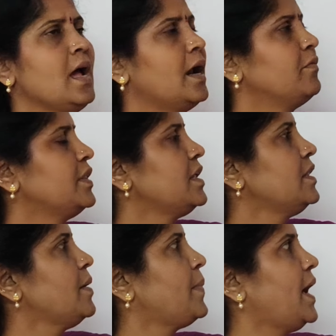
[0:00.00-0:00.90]
and within
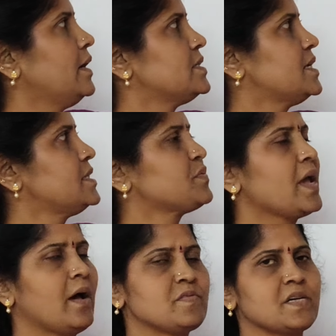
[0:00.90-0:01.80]
the plant cells we
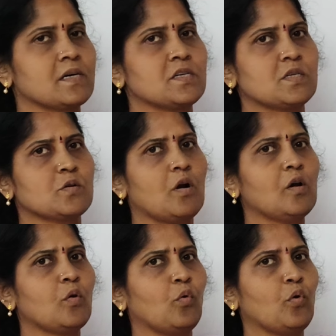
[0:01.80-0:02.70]
have structures
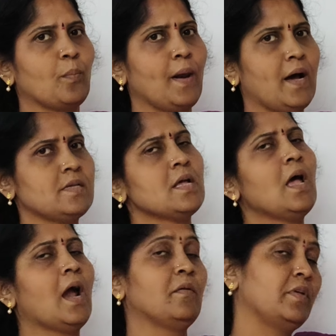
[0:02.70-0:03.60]
called chloroplast,
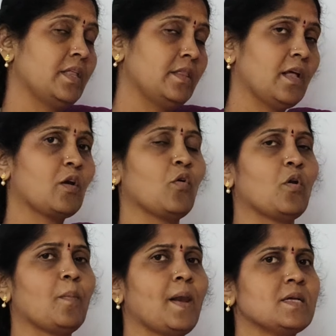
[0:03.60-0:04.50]
and within the
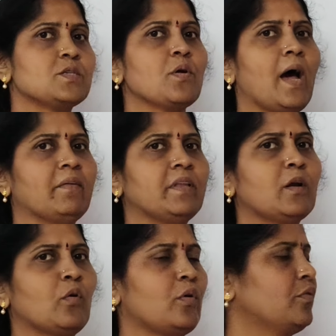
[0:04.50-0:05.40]
chloroplast you have the
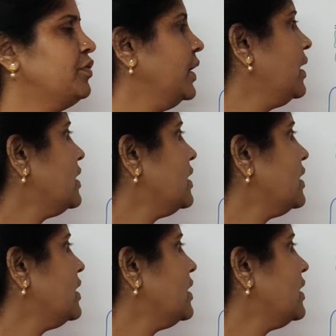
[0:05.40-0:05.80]
chlorophyll.